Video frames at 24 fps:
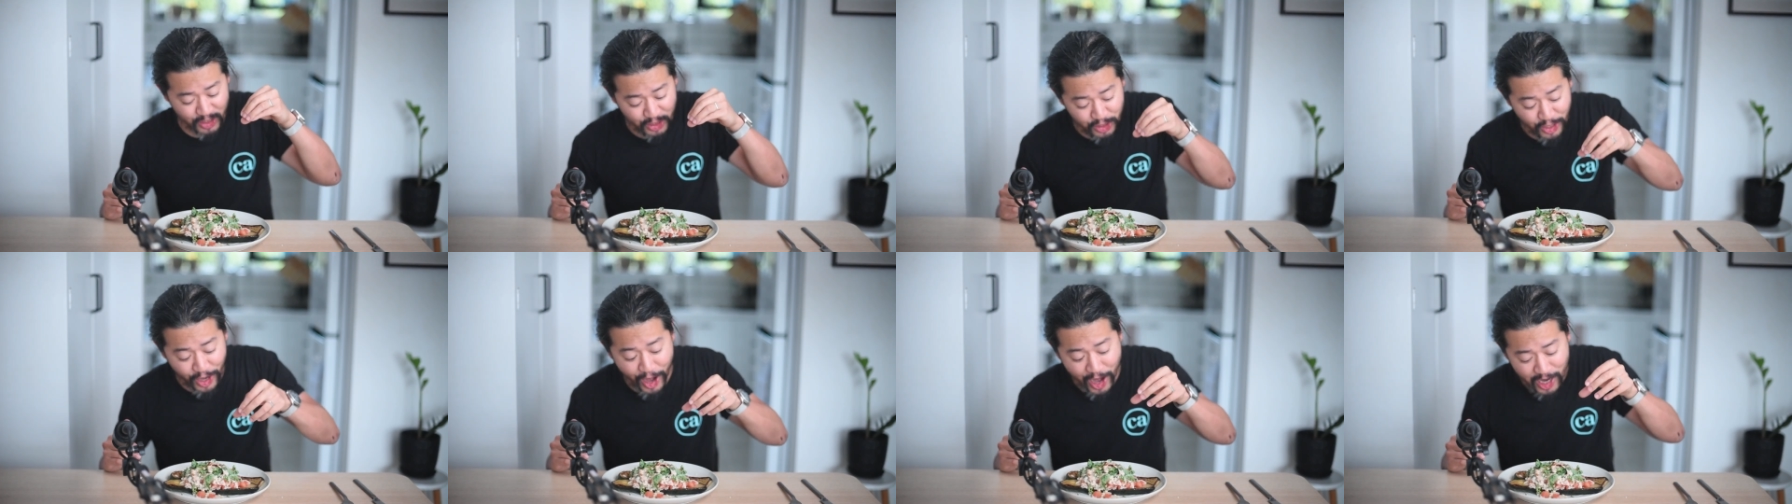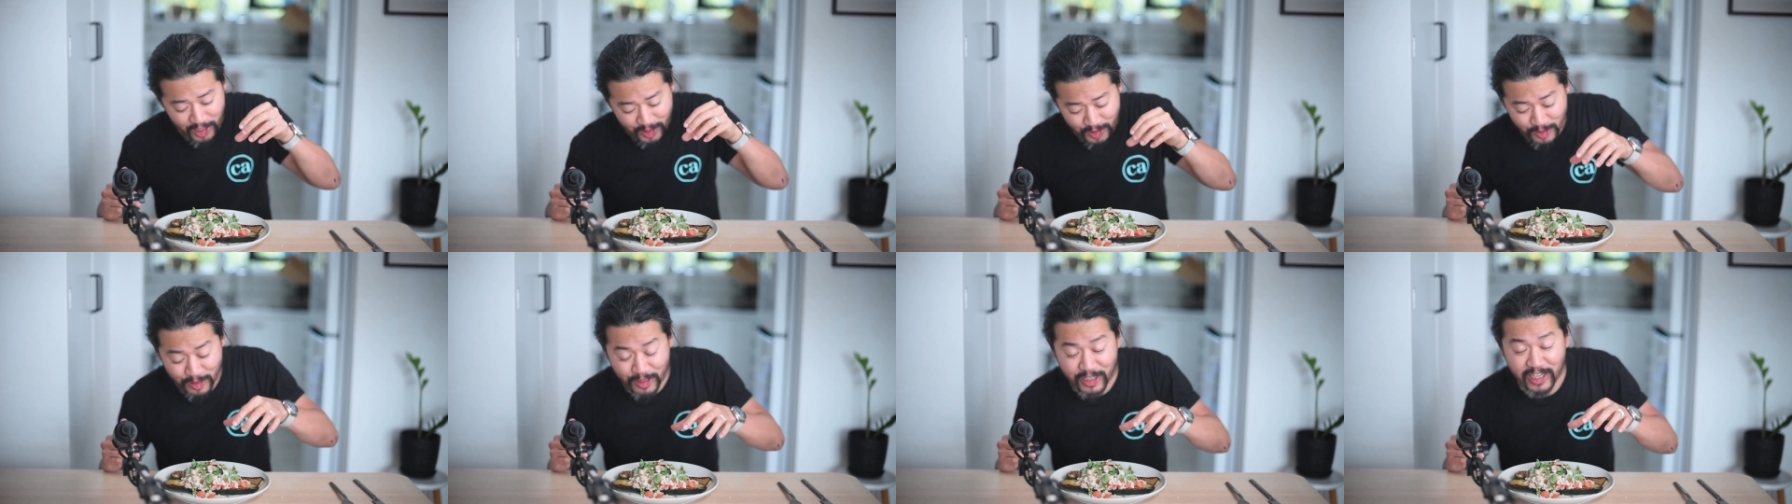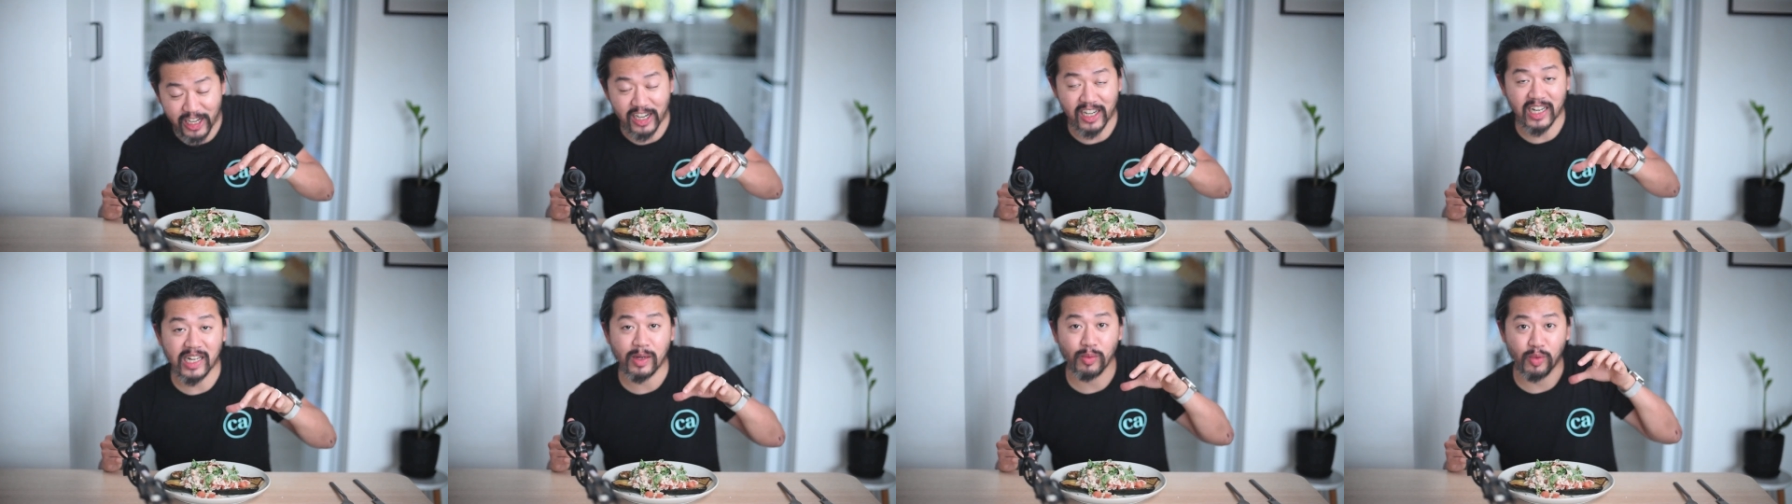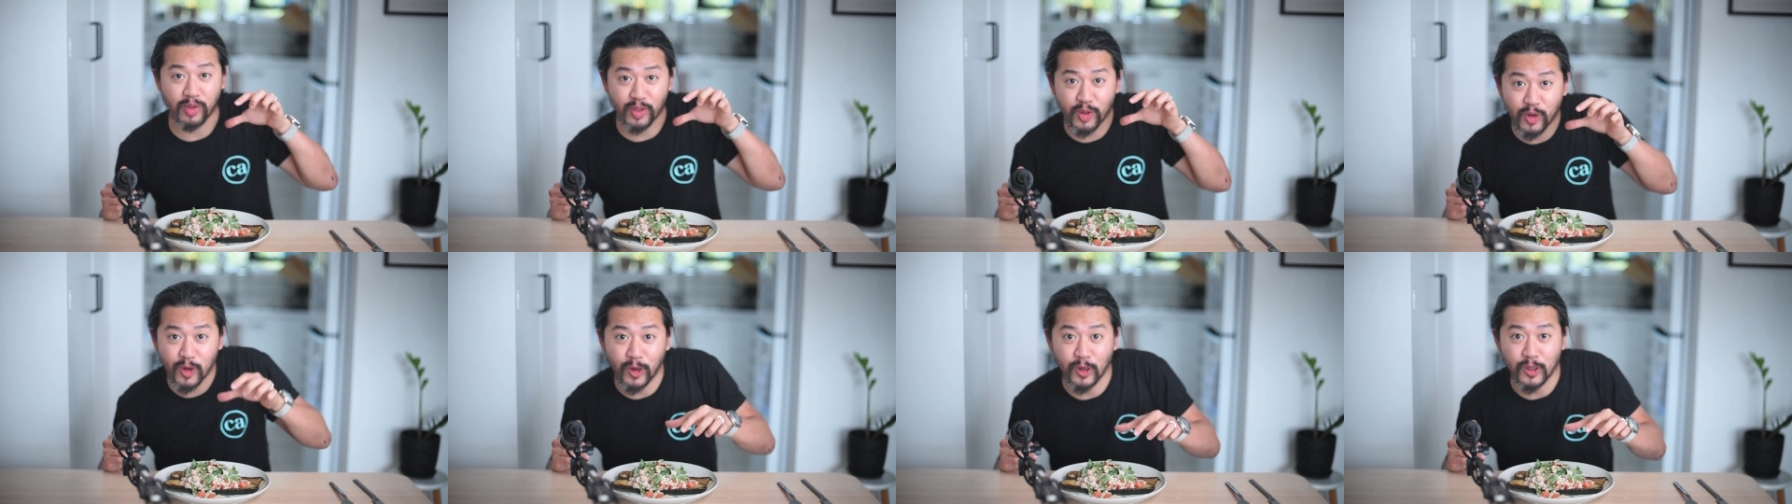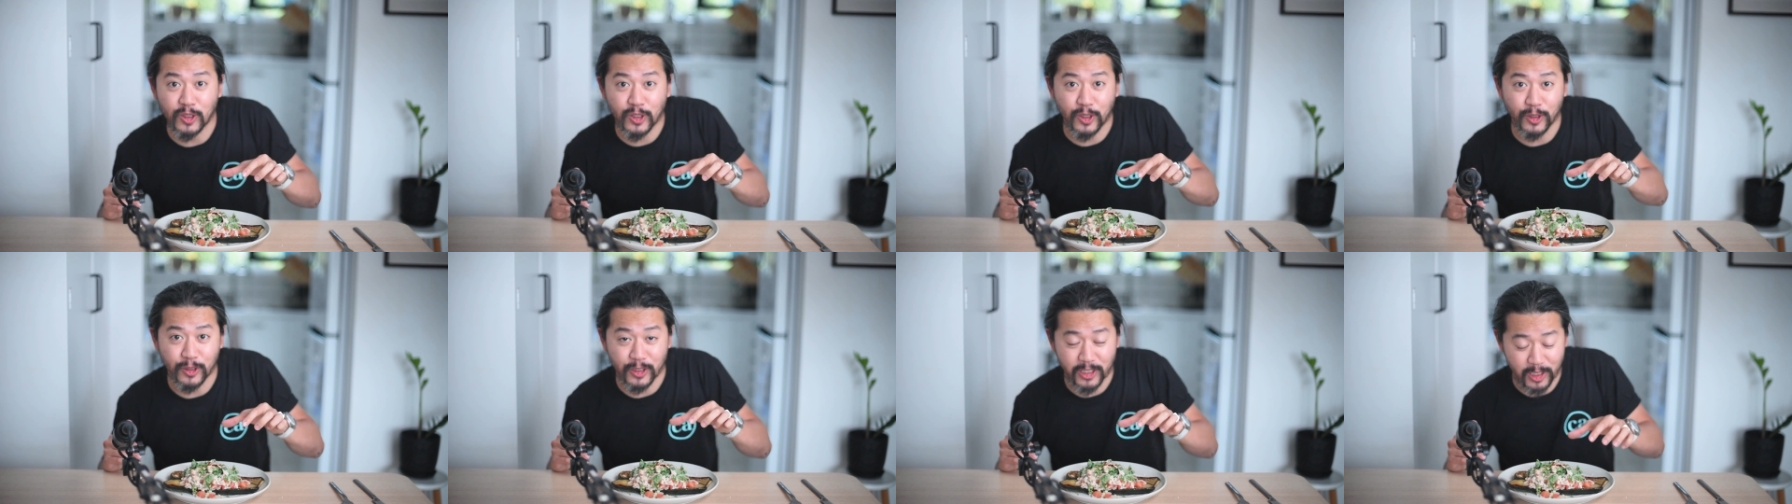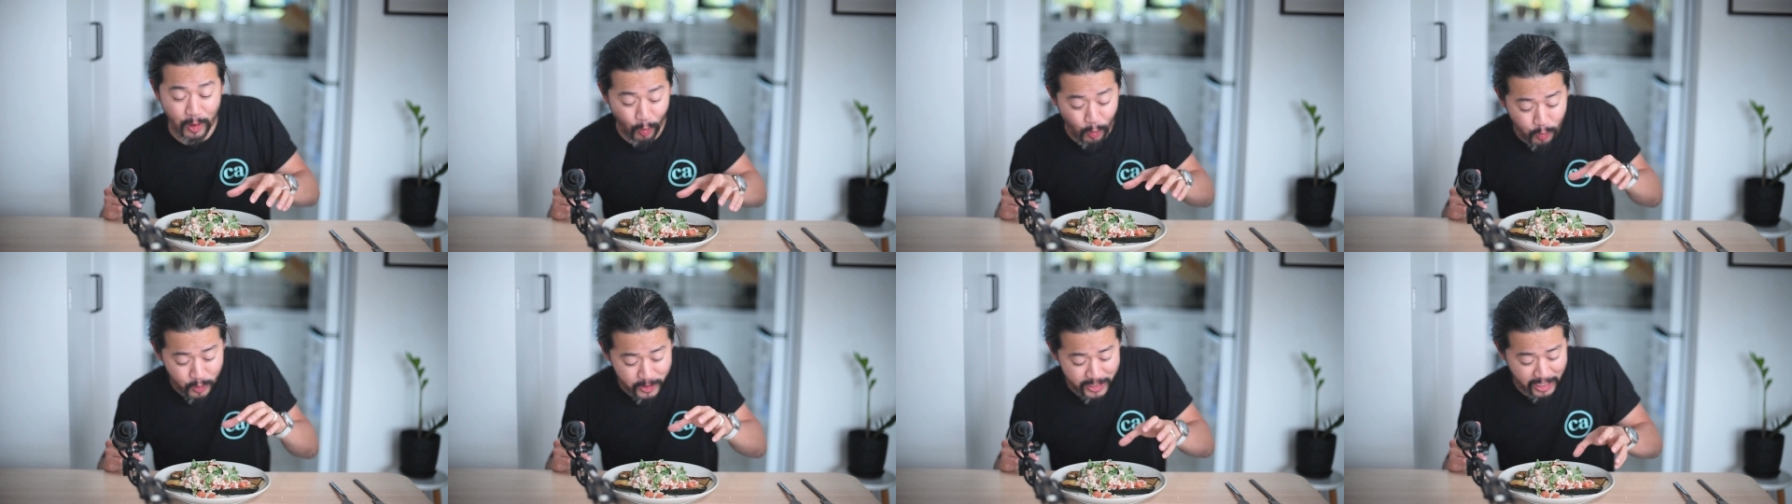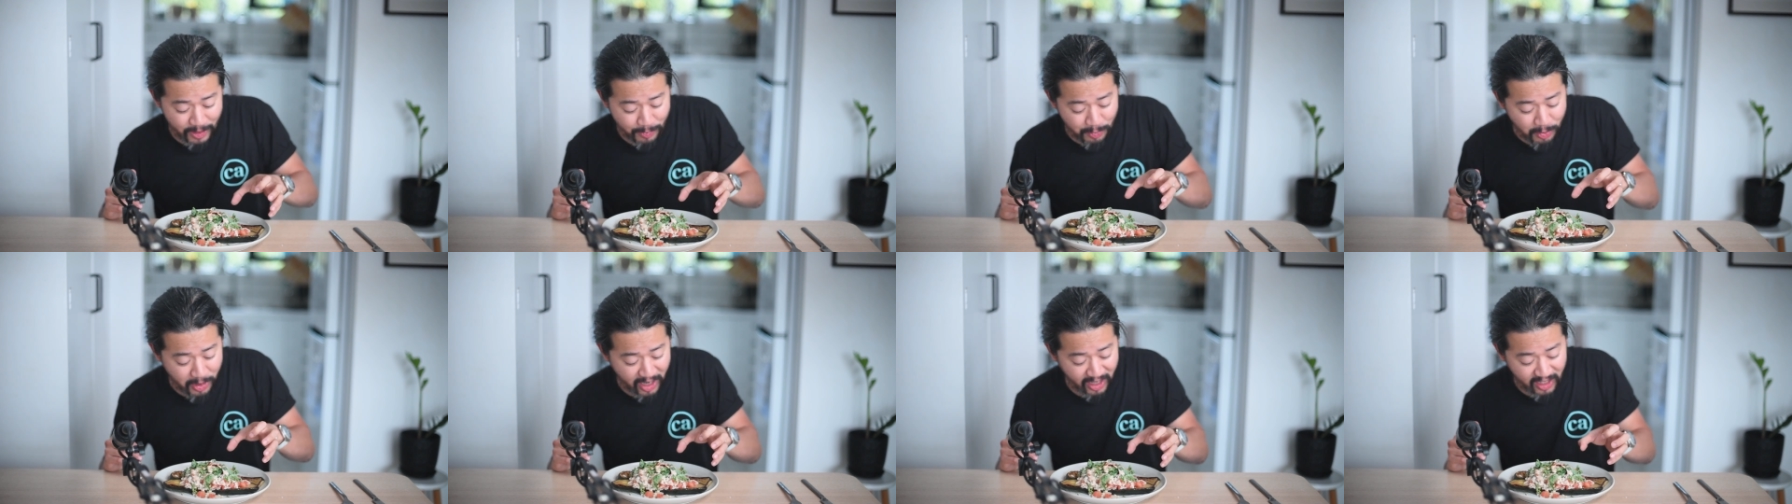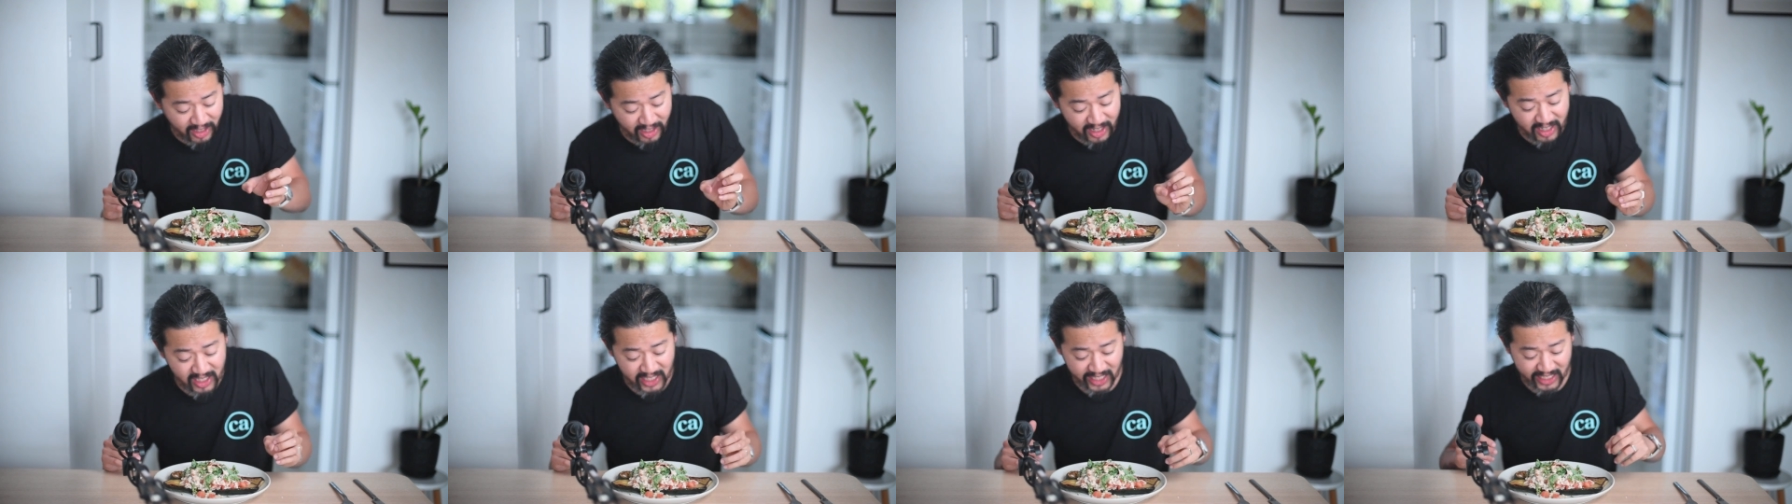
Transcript: charred zucchini with couscous all done right here.